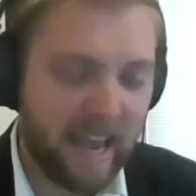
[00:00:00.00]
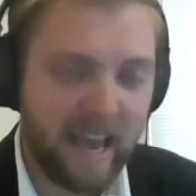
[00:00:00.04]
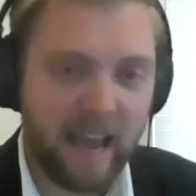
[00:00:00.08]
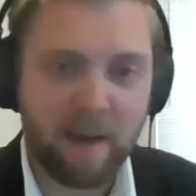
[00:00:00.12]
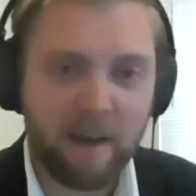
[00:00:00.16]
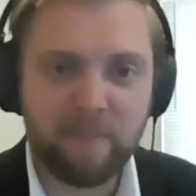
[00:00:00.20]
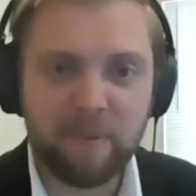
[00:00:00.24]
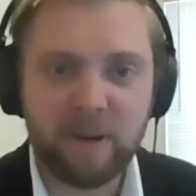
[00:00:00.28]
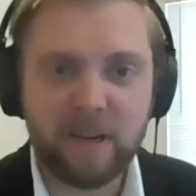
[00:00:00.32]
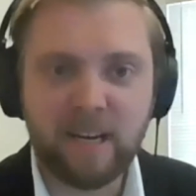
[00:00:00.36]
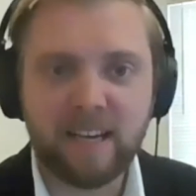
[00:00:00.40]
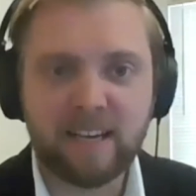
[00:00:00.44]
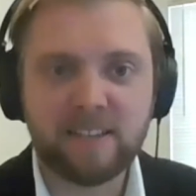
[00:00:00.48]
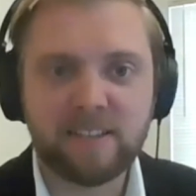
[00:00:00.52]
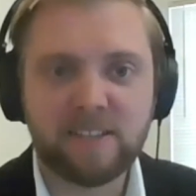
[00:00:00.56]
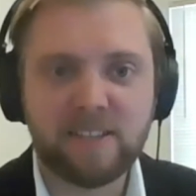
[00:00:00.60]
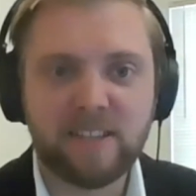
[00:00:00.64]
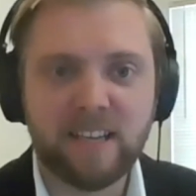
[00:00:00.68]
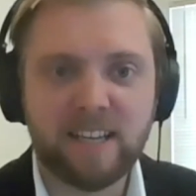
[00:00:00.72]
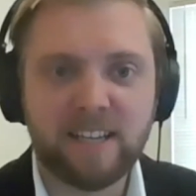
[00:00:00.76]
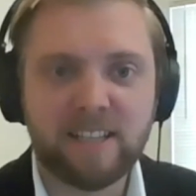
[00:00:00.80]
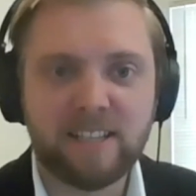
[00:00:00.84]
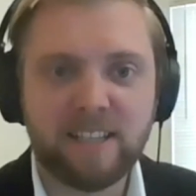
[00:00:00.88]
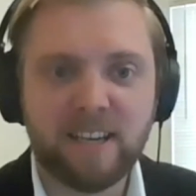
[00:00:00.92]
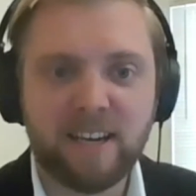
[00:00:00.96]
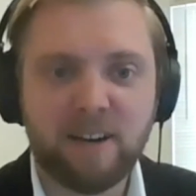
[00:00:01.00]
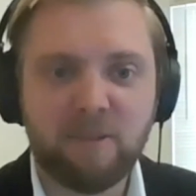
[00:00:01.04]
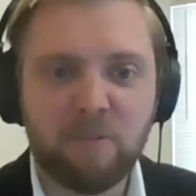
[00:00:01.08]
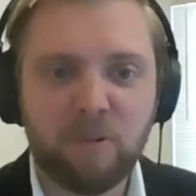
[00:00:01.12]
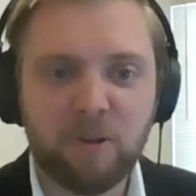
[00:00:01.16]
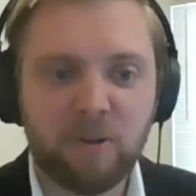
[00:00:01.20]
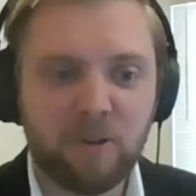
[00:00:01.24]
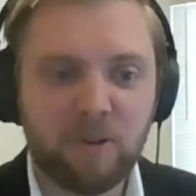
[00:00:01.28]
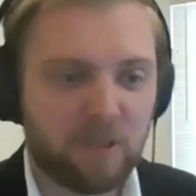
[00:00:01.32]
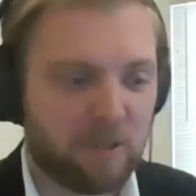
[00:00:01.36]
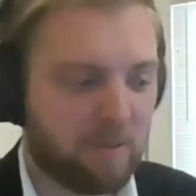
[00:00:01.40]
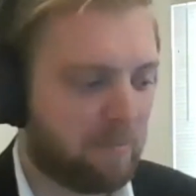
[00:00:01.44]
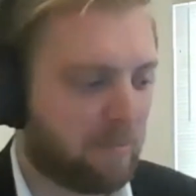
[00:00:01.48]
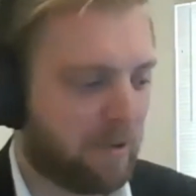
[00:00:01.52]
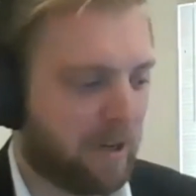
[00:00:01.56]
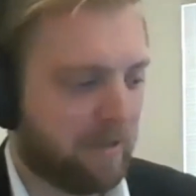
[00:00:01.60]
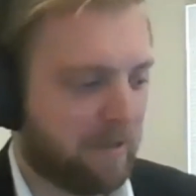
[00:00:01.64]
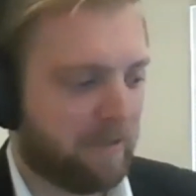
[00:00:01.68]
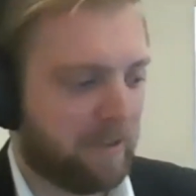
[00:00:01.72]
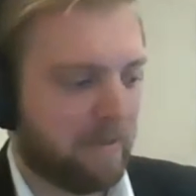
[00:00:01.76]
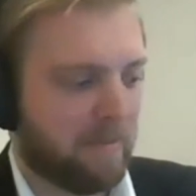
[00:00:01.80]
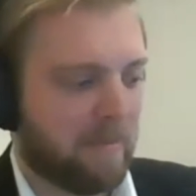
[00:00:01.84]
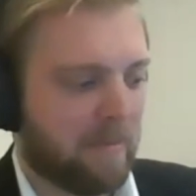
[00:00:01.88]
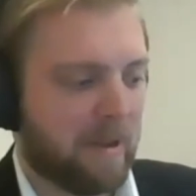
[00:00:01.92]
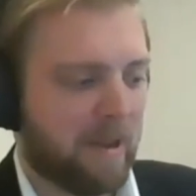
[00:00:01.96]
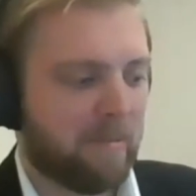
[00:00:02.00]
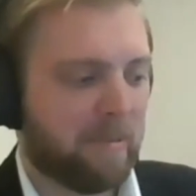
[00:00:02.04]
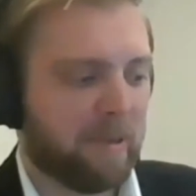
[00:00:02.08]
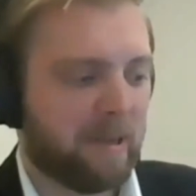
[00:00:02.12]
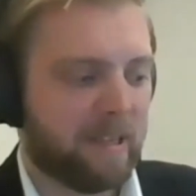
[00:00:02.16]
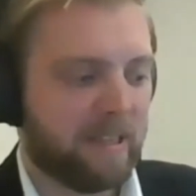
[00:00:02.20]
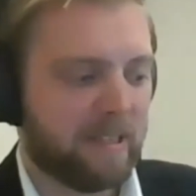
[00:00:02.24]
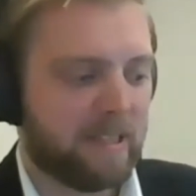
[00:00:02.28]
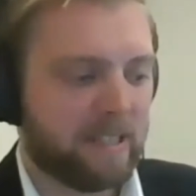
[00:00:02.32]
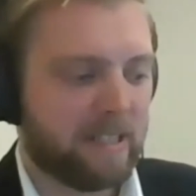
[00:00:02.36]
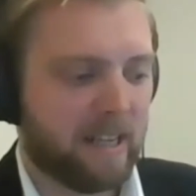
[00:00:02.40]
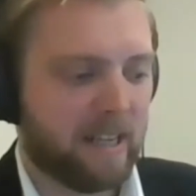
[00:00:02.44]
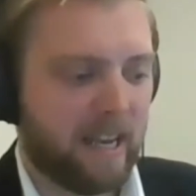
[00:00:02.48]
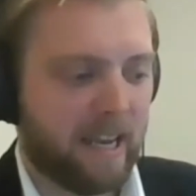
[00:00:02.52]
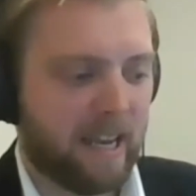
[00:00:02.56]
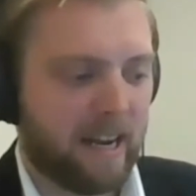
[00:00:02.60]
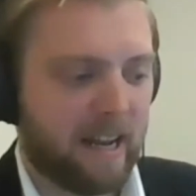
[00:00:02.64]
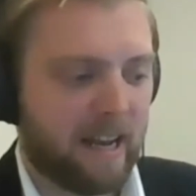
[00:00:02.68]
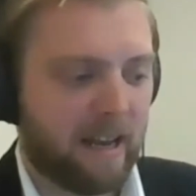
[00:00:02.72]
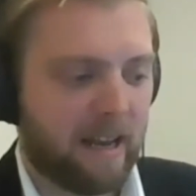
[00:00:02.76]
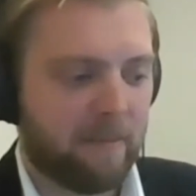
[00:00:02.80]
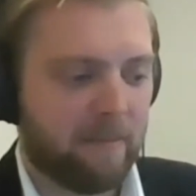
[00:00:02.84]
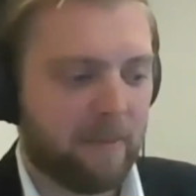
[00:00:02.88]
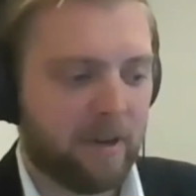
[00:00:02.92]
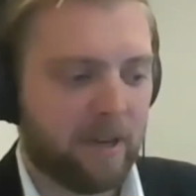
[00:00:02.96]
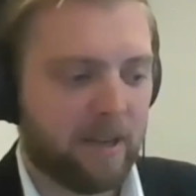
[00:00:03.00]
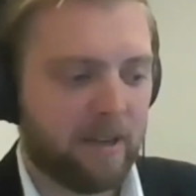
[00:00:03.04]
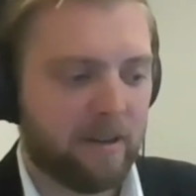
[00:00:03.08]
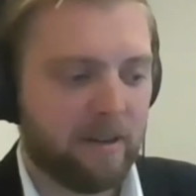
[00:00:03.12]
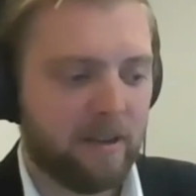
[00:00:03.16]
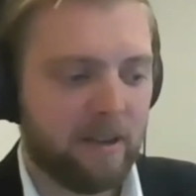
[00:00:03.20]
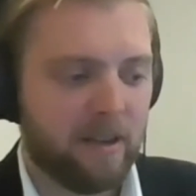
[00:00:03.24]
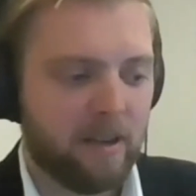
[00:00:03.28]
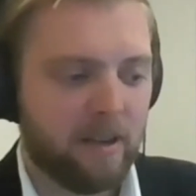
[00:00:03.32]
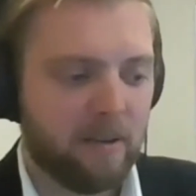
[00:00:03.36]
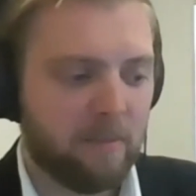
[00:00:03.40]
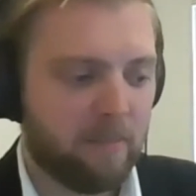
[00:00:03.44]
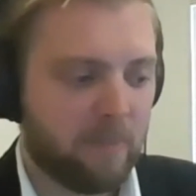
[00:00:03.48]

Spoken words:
happenings that we'll only briefly be able to hit on, but